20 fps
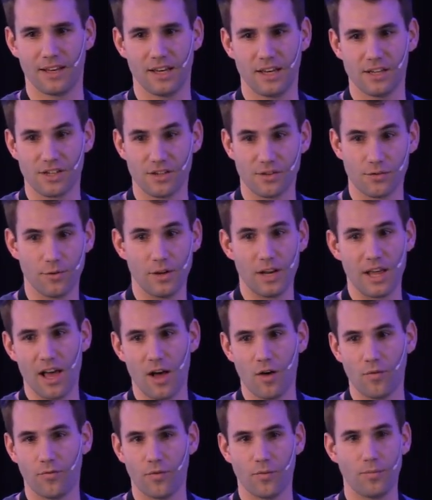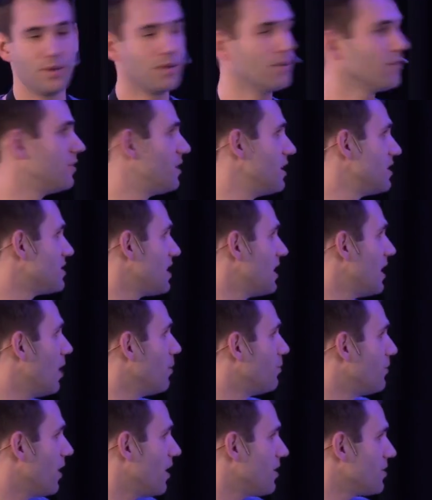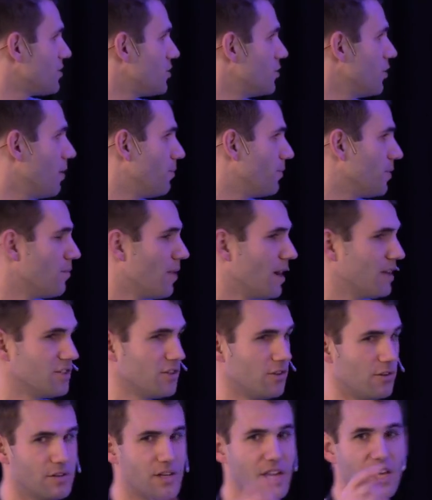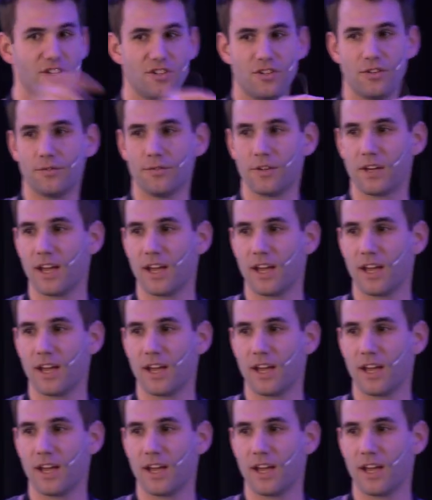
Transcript: And this is really helpful because this helped us to optimize the location of the